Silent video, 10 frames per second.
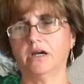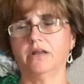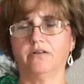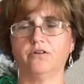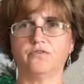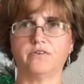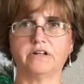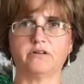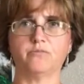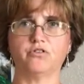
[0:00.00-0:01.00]
And those
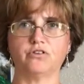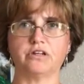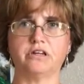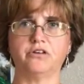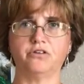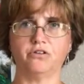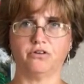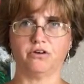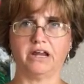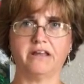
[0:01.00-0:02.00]
victims took it into
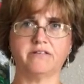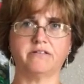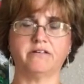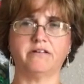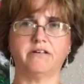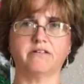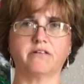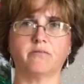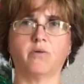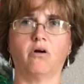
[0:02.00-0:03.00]
their hands to teach
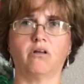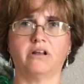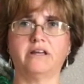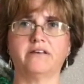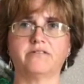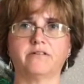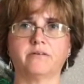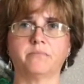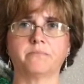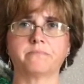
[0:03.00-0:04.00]
them all a lesson.